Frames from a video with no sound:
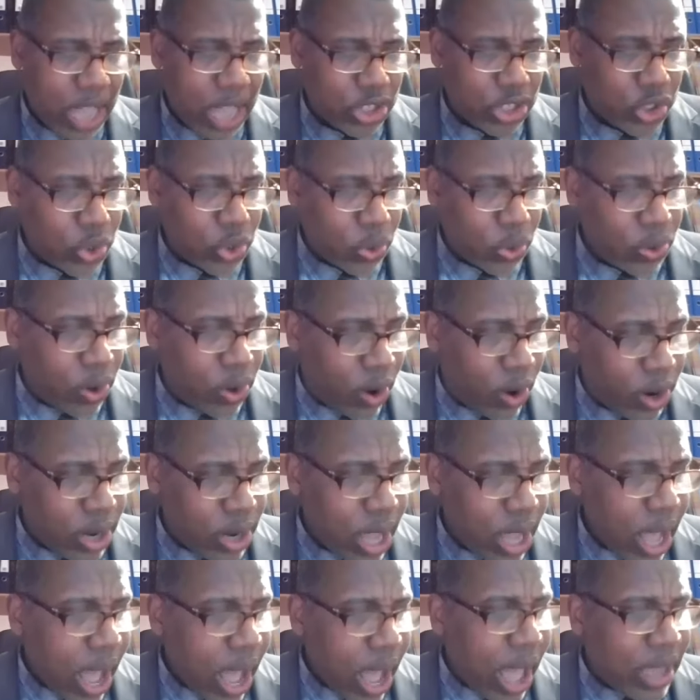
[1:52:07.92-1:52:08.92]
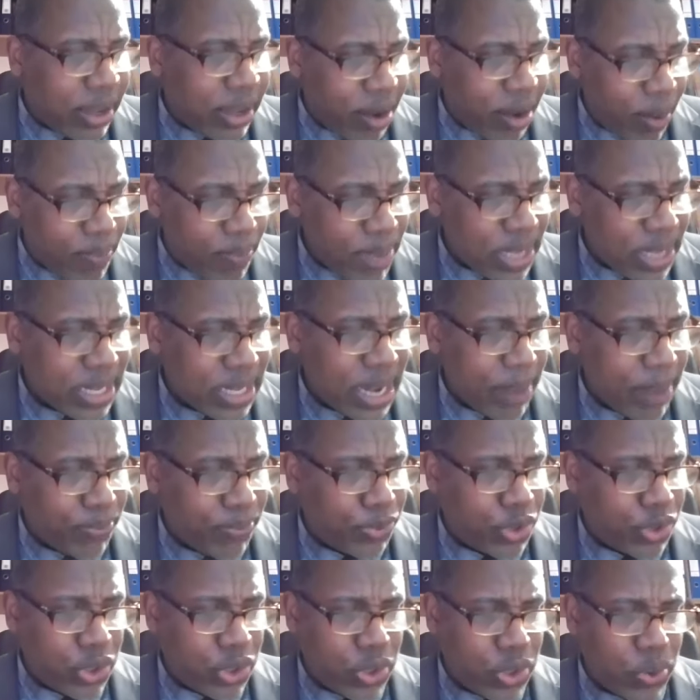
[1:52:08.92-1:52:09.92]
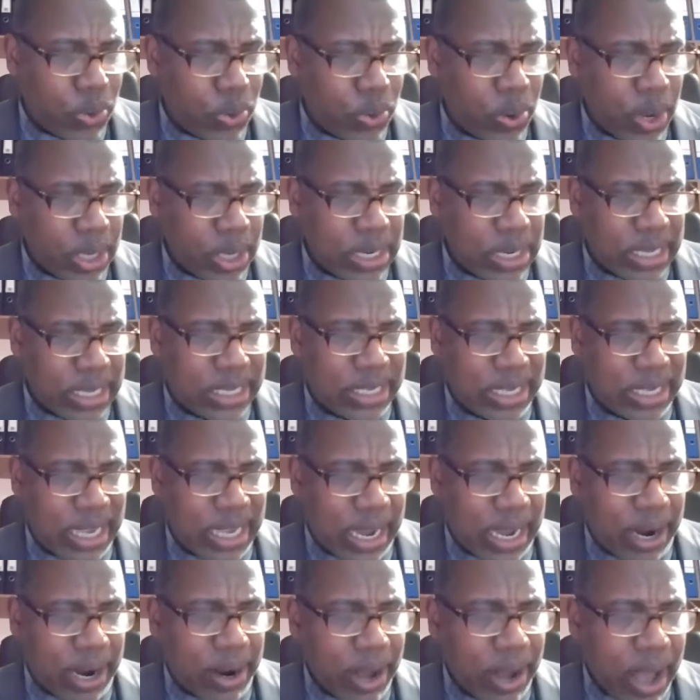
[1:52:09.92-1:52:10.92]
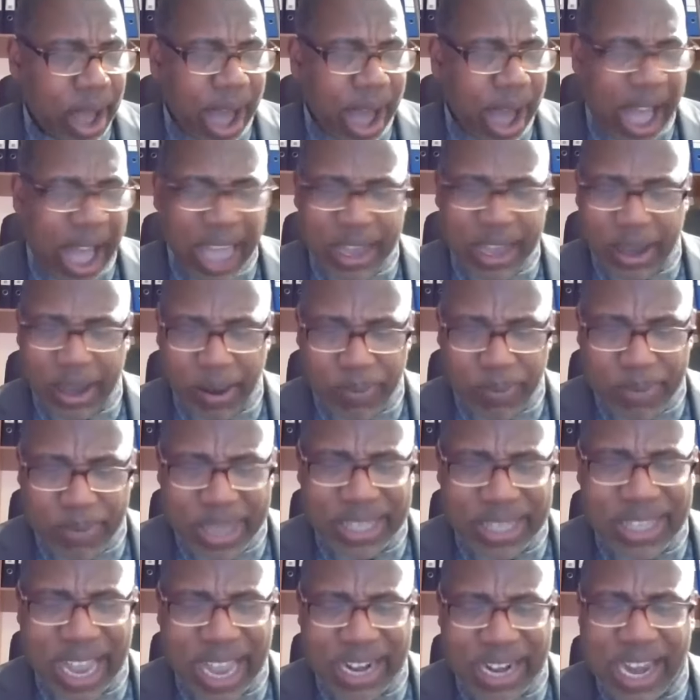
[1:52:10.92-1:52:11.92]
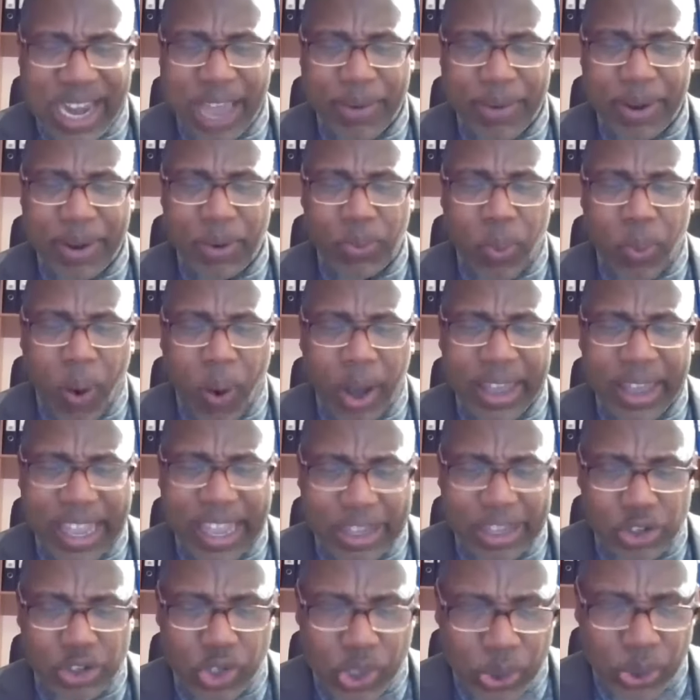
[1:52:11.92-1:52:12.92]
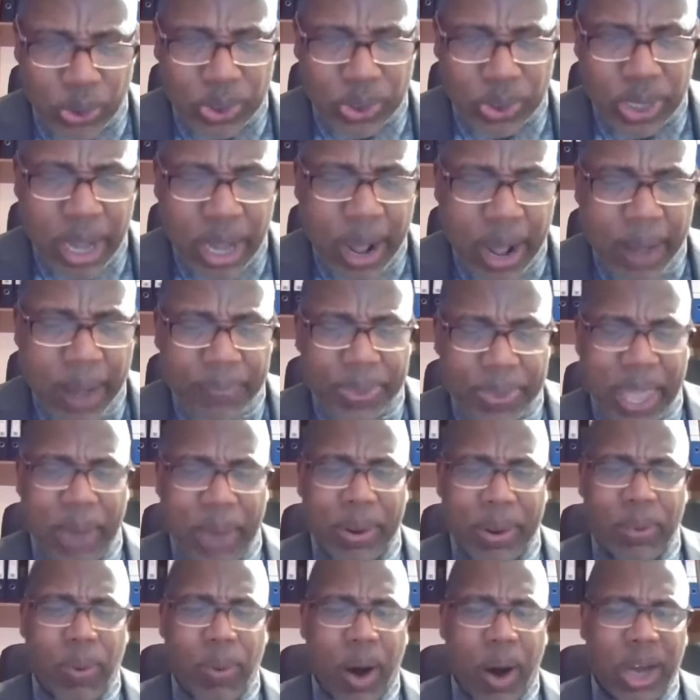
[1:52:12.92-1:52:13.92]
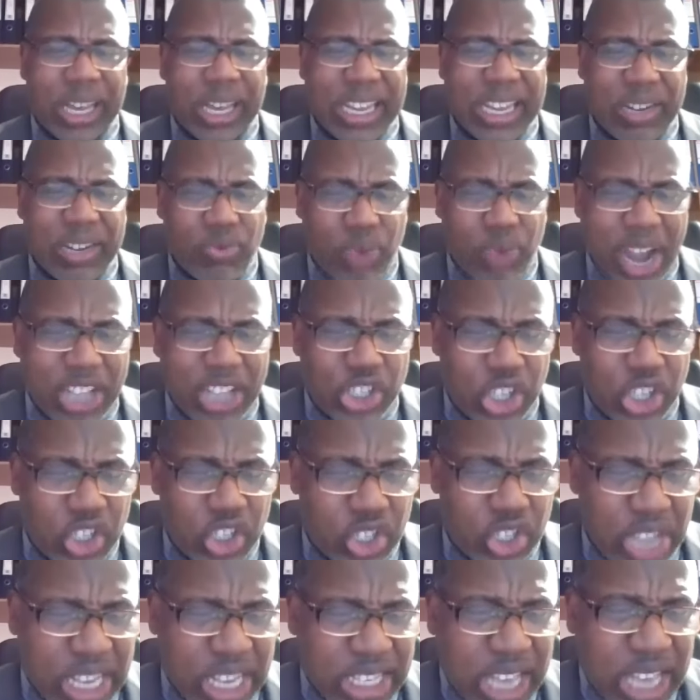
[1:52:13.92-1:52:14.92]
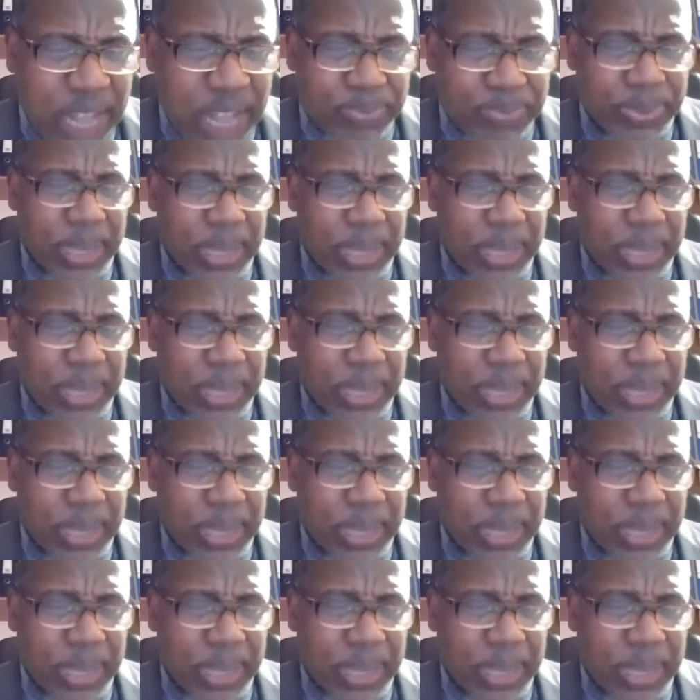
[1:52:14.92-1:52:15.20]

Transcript: And so, Lord, I commit them to you this year. I commit that they will walk in truth, they will walk in righteousness.